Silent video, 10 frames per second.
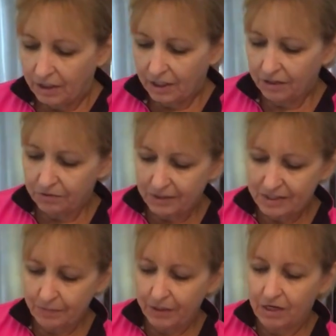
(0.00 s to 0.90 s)
And the
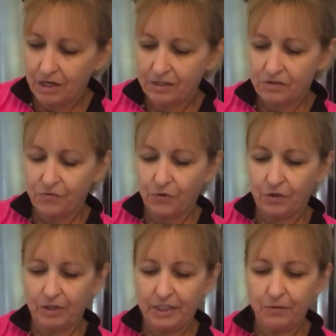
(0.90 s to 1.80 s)
recipe calls
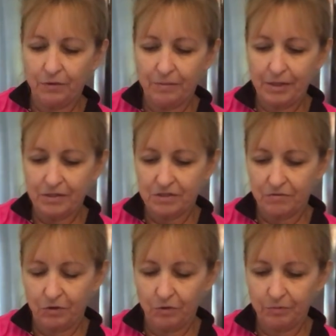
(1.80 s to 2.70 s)
for equal amounts
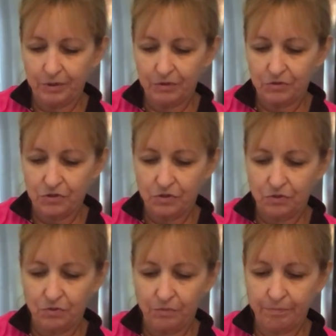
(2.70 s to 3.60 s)
of oatmeal
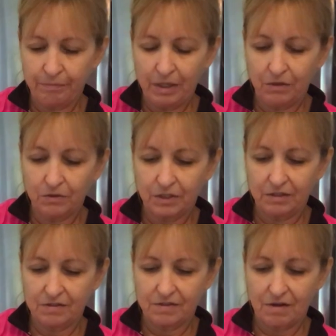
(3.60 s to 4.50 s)
to milk.
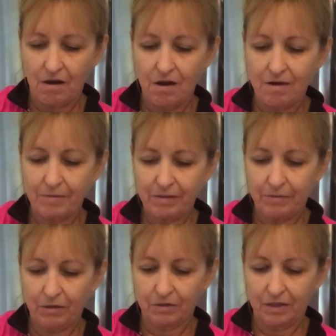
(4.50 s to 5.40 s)
This is
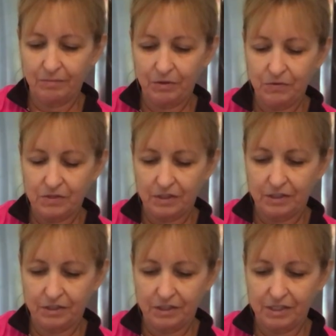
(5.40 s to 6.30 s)
almond milk I'm using
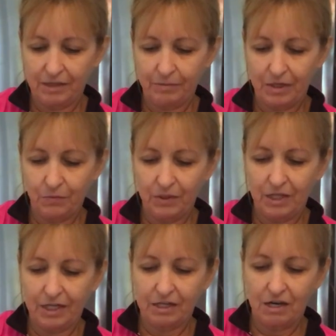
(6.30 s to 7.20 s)
here today, but we
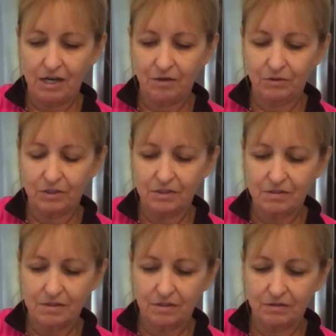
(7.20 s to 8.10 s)
like
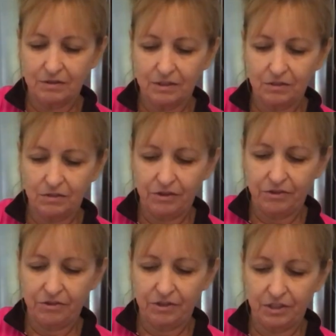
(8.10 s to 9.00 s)
ours a little
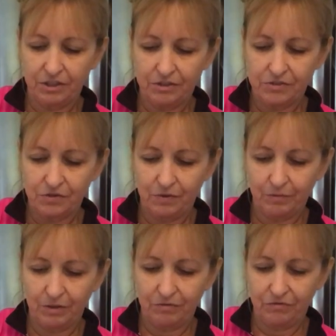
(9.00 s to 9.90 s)
thinner, so
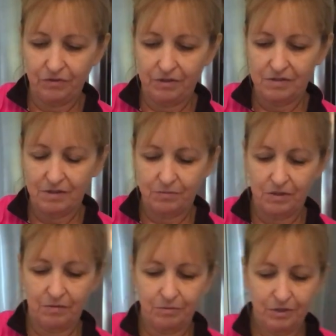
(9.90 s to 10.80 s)
I'm going to fill this up
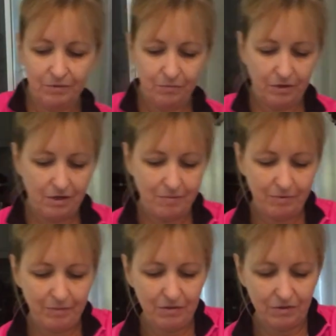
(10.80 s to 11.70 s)
to the brim with
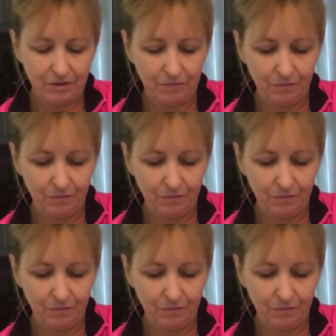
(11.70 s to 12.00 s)
almond milk.